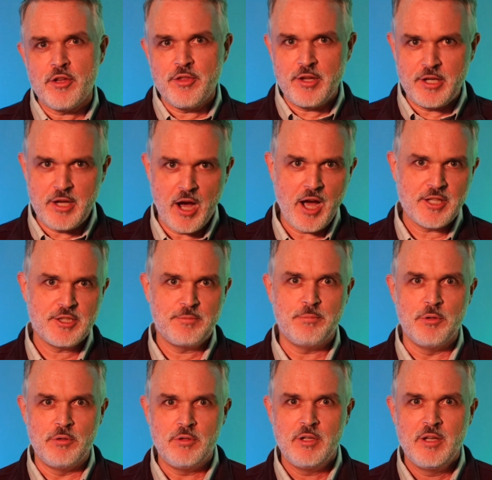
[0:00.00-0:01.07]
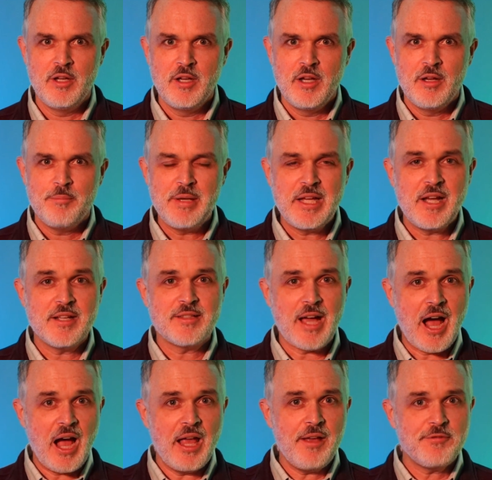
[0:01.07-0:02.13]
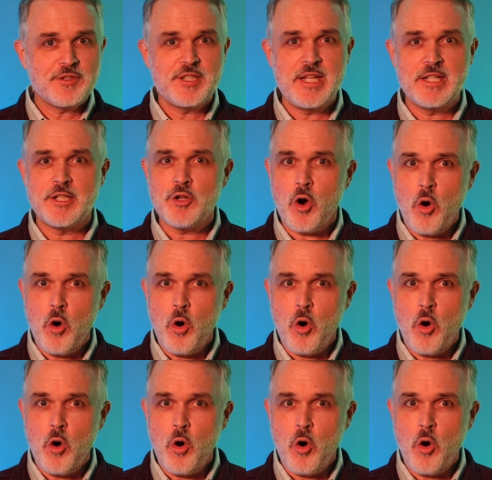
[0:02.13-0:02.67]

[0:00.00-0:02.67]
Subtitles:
the gospel. Because I have seen it